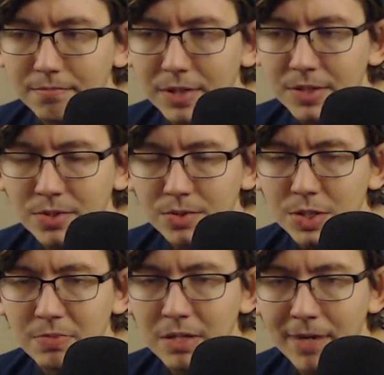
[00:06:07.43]
because it'll
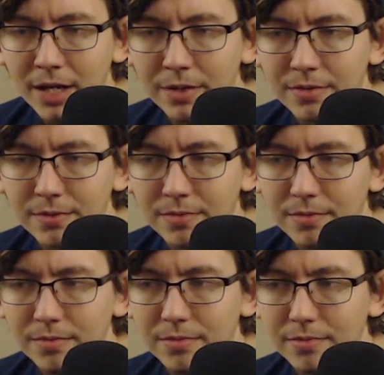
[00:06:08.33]
just be about
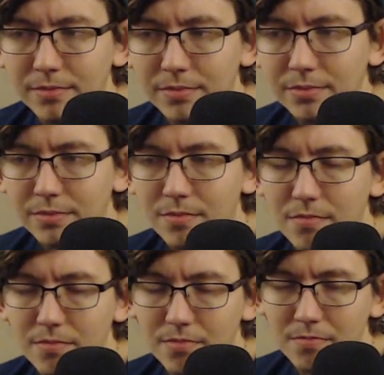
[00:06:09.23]

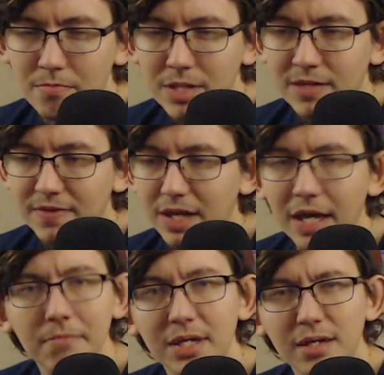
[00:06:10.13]
me in the
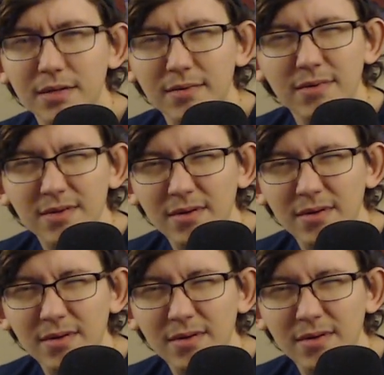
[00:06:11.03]
game again,